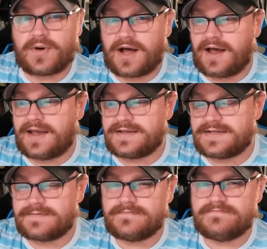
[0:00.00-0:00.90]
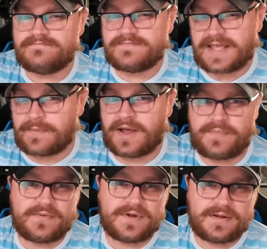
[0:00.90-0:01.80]
behind, that
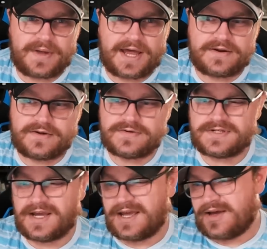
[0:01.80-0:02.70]
might be really bad news.